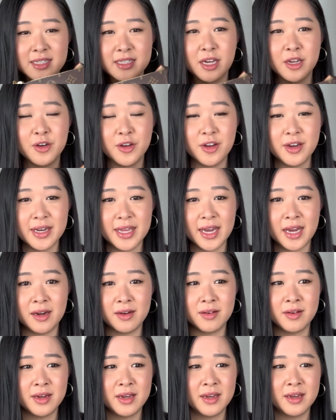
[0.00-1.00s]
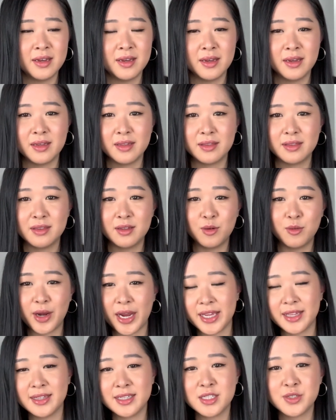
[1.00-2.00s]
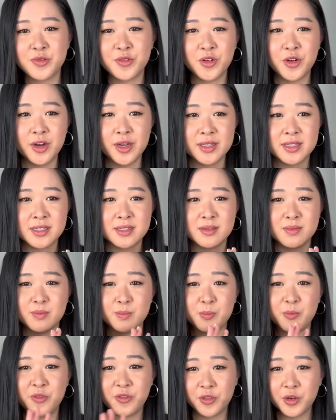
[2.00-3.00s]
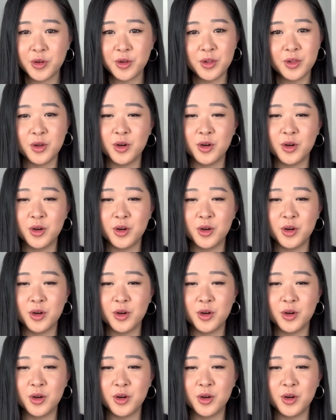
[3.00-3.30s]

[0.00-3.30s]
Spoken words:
I know now the wait list for it's full,